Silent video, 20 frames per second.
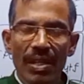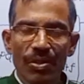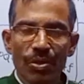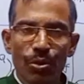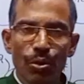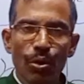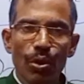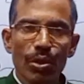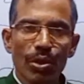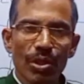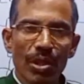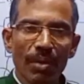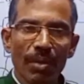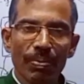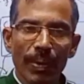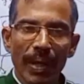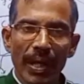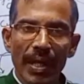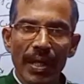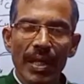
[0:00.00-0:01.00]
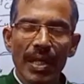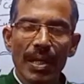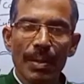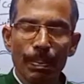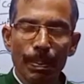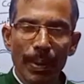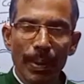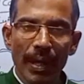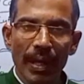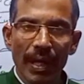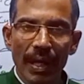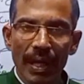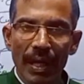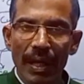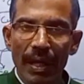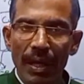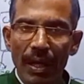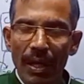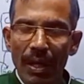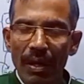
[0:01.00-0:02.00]
source of
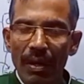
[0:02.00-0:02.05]
ATP